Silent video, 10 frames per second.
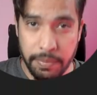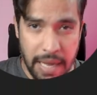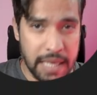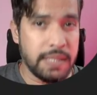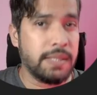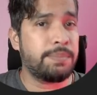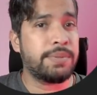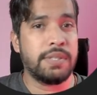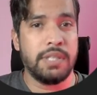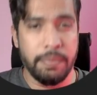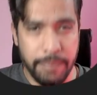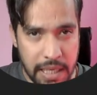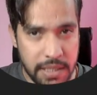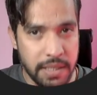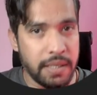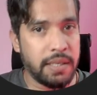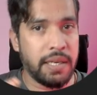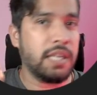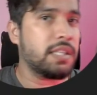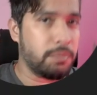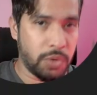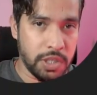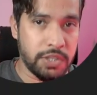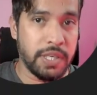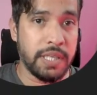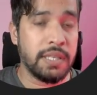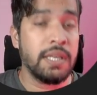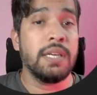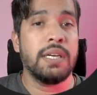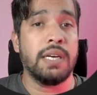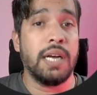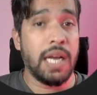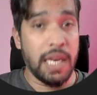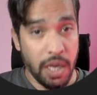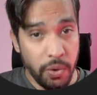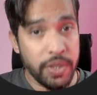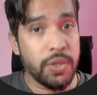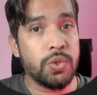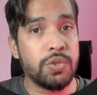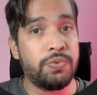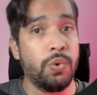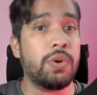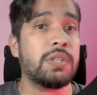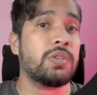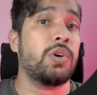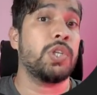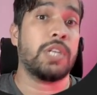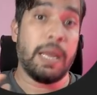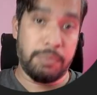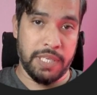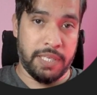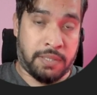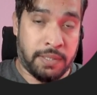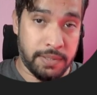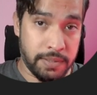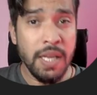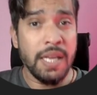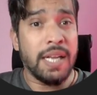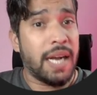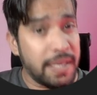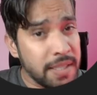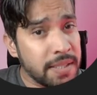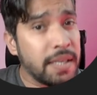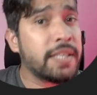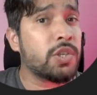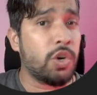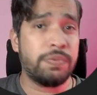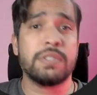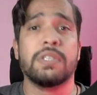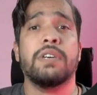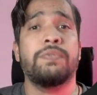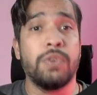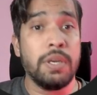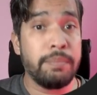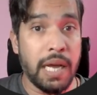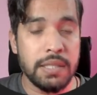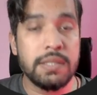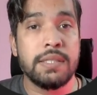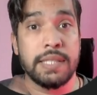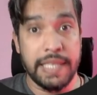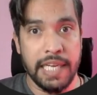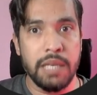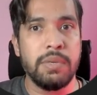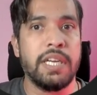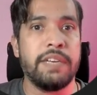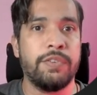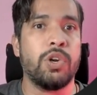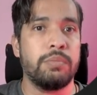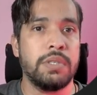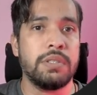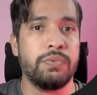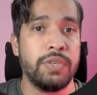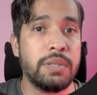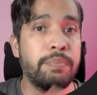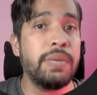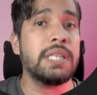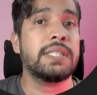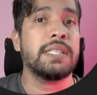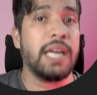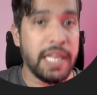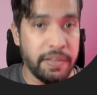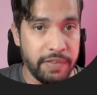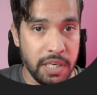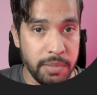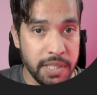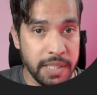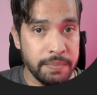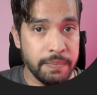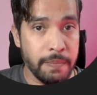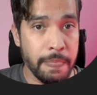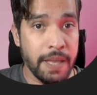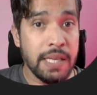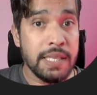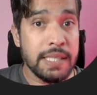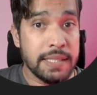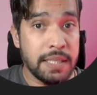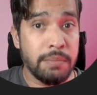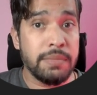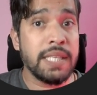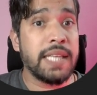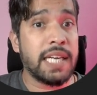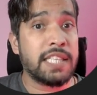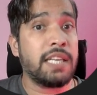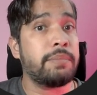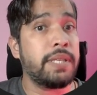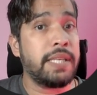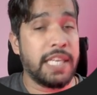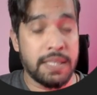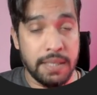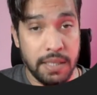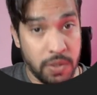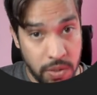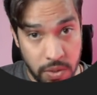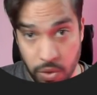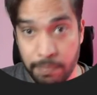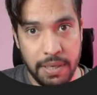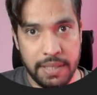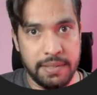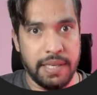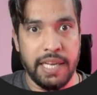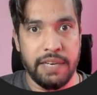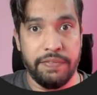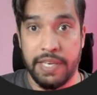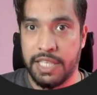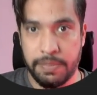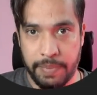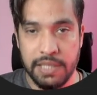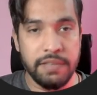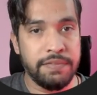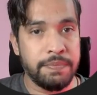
the backups, the patching, and the monitoring, allowing you to focus on your applications. Additionally, it offers a fully managed, scalable environment with built in high availability, something that can be complex and very expensive.